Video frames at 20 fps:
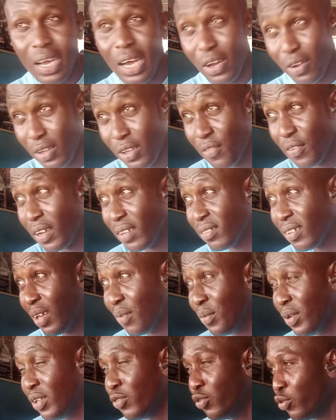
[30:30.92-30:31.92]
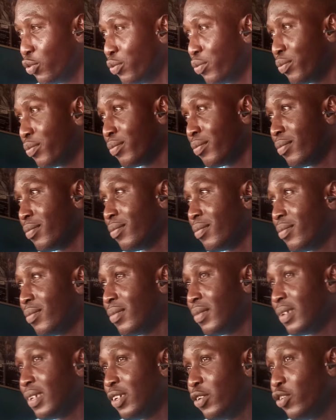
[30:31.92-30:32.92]
I'll give you assignments.
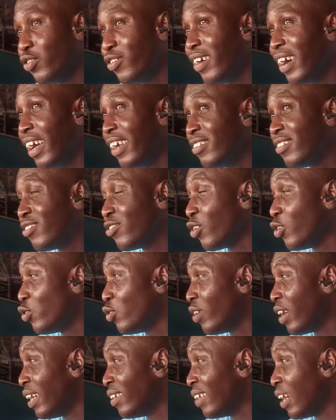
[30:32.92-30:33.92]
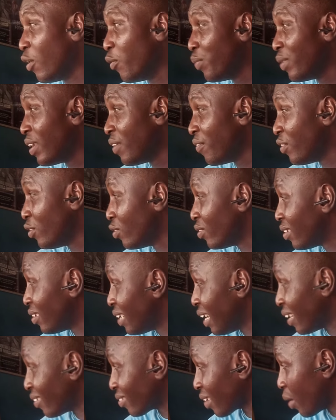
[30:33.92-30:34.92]
You know, I told you guys I will give you
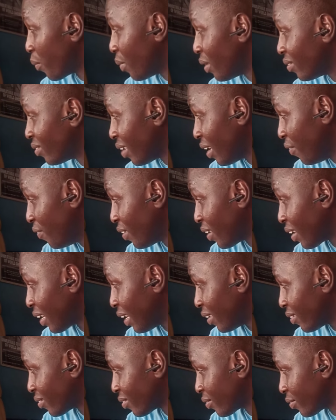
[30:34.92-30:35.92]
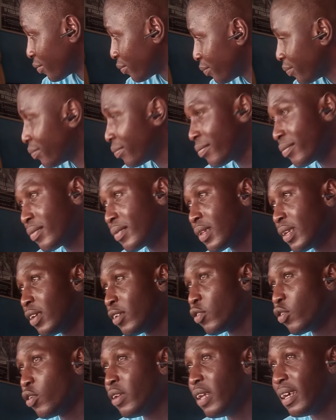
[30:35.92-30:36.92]
3 assignments for the class,
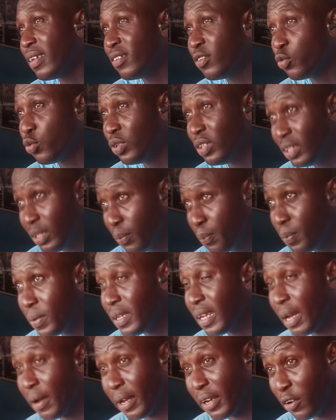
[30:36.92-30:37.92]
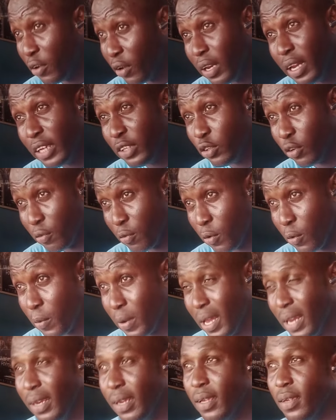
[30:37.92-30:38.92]
so that it will deepen our knowledge of what
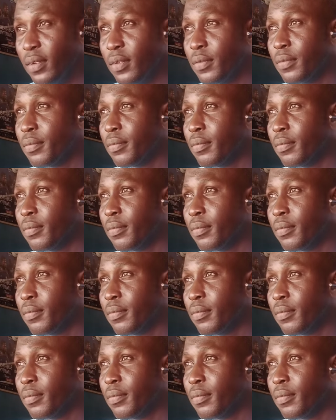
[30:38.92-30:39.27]
we are doing.